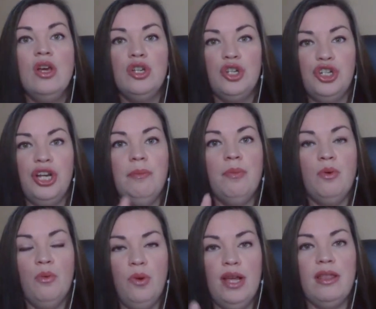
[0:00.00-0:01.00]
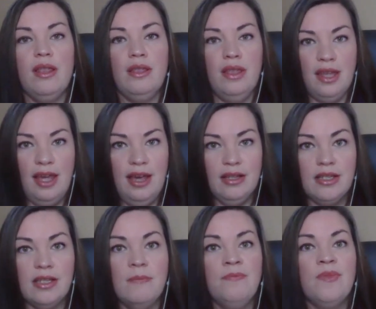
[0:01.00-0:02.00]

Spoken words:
ship with the kits.